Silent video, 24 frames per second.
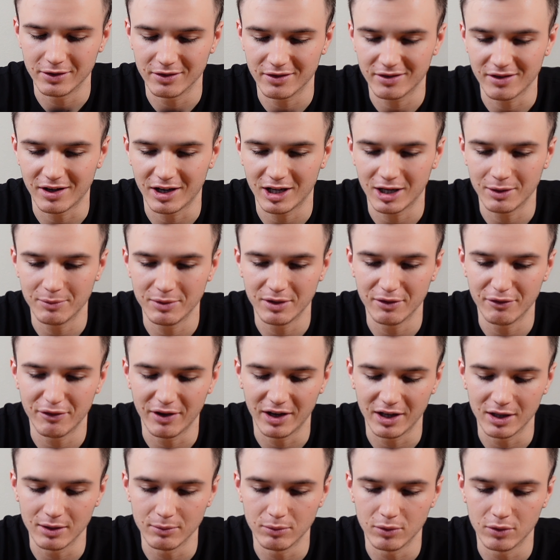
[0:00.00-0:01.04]
it's not going to be
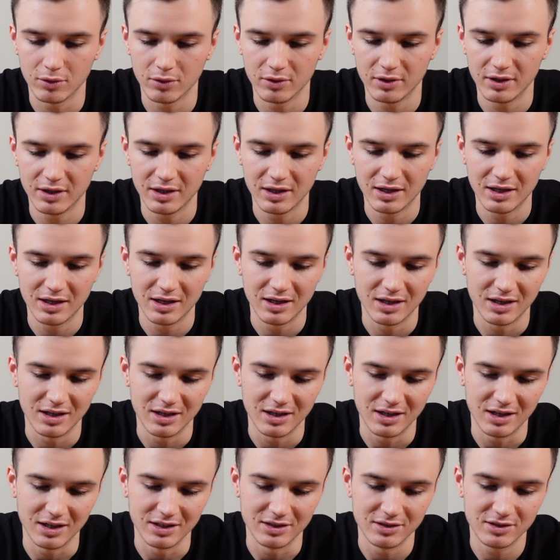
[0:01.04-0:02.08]
available
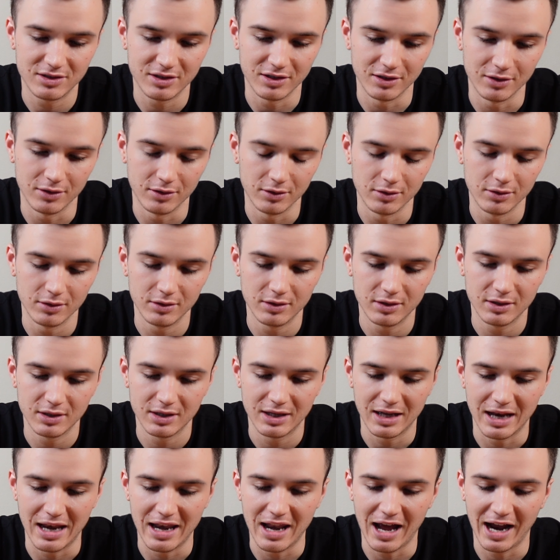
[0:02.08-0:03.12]
until
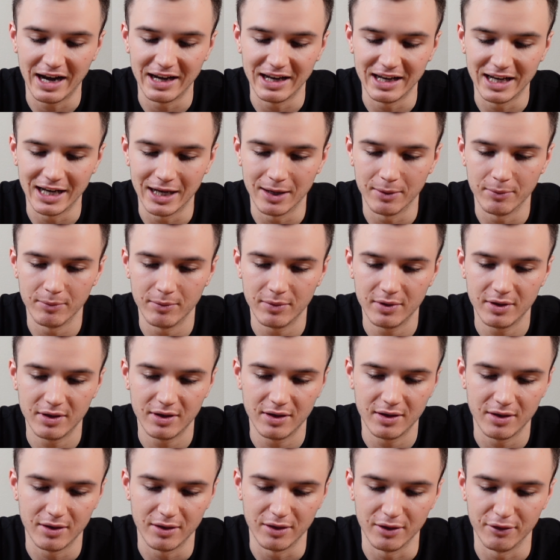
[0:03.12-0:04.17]
9 a.m.
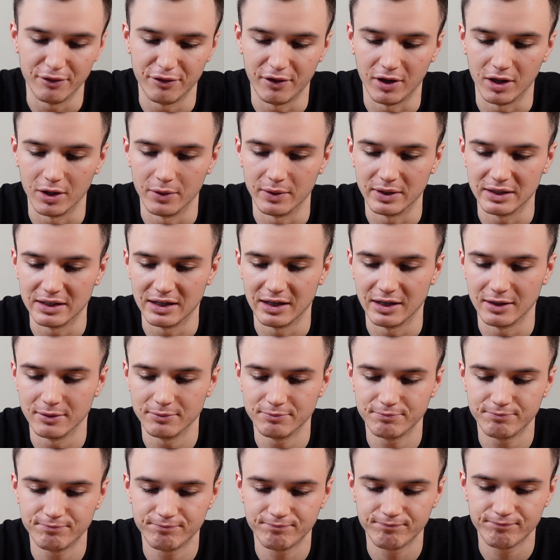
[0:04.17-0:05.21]
the following day.
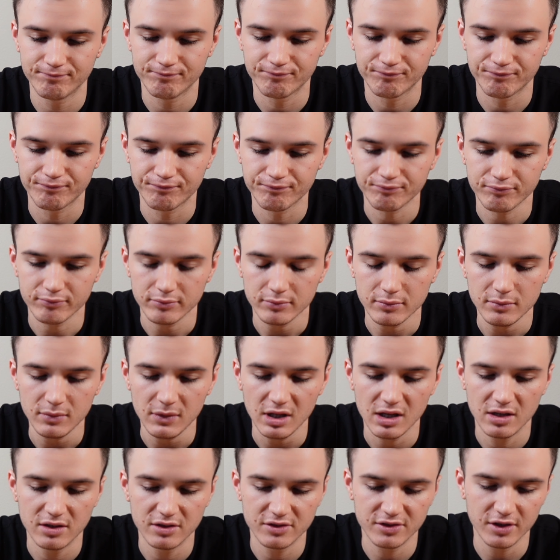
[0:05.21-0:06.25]

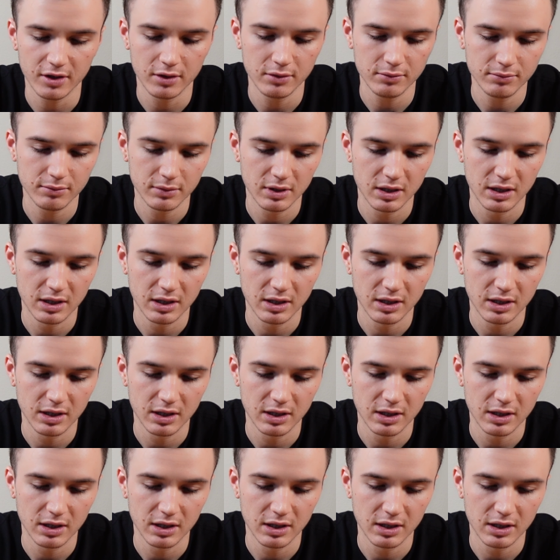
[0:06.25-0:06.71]
So